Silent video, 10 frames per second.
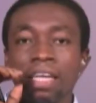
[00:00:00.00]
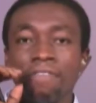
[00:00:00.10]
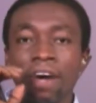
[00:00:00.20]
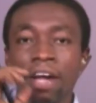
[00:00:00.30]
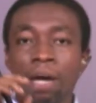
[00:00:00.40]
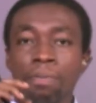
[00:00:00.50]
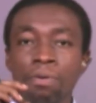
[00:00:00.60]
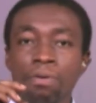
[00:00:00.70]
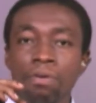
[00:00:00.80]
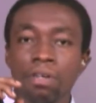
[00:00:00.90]

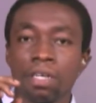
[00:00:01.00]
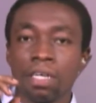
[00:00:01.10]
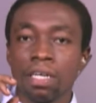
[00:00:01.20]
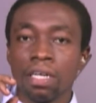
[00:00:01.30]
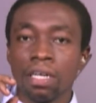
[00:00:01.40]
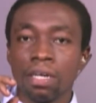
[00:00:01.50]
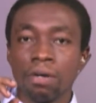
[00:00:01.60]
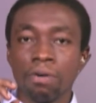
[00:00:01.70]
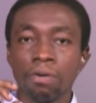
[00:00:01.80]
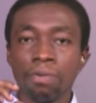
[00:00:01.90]
variable,
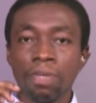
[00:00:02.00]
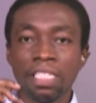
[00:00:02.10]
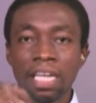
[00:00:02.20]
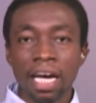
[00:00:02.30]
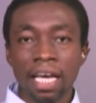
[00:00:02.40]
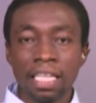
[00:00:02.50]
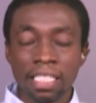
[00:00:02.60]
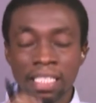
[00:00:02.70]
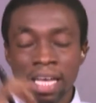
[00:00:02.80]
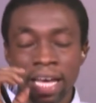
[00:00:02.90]
which in our case is
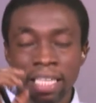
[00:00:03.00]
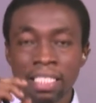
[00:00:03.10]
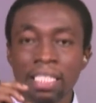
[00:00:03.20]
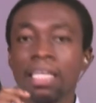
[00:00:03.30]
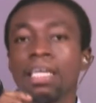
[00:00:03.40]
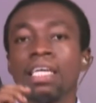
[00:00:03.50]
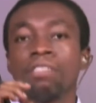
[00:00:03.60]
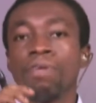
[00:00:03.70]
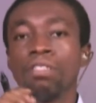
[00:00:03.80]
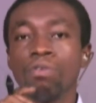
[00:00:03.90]
the x, is
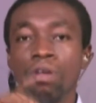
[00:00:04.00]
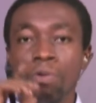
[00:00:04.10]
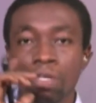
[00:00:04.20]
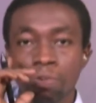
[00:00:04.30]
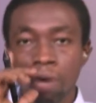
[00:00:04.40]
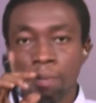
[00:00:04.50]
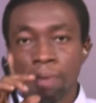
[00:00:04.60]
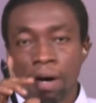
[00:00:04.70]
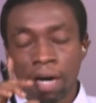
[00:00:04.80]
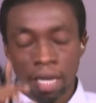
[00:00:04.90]
raised to only 1
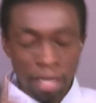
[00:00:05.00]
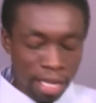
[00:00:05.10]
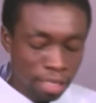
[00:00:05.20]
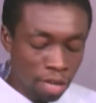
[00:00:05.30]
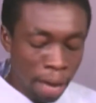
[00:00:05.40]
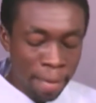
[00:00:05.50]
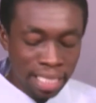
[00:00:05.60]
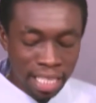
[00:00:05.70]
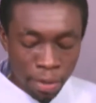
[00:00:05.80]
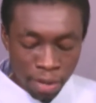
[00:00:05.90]
power. Okay, so that makes
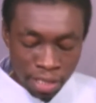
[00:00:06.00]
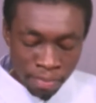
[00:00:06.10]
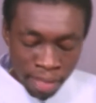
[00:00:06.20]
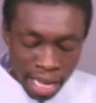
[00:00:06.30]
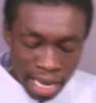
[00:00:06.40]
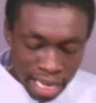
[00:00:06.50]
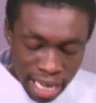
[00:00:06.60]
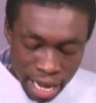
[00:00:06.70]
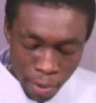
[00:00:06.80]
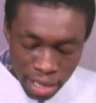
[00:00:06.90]
it a linear
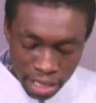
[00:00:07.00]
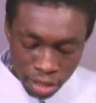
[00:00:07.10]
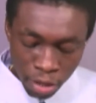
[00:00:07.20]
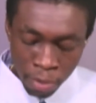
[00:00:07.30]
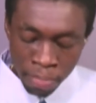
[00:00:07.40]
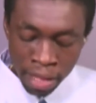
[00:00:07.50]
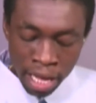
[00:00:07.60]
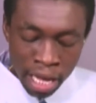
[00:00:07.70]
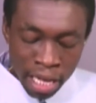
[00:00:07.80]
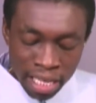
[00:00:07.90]
equation. So
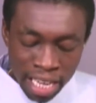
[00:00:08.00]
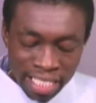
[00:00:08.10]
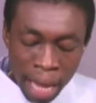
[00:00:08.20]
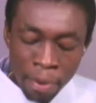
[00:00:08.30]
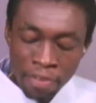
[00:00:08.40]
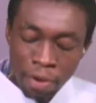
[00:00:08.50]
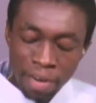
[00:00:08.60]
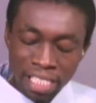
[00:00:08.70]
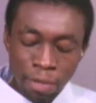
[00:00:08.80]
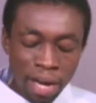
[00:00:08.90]
the type of
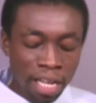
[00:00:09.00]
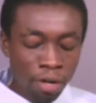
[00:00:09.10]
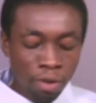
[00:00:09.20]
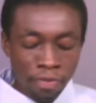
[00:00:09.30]
equation where the unknown